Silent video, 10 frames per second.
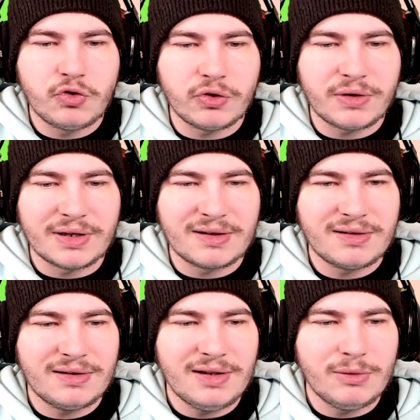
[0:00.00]
just
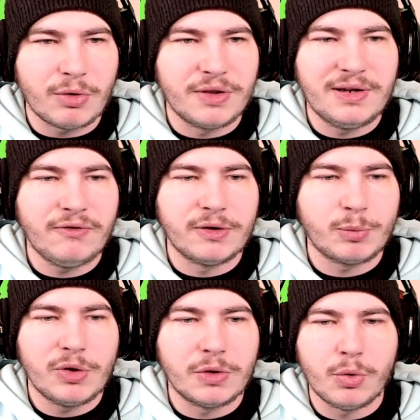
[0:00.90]
see what the difference
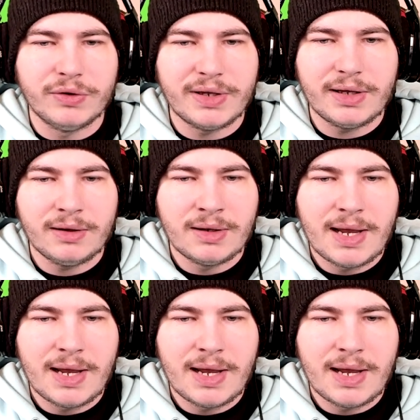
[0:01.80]
between those are.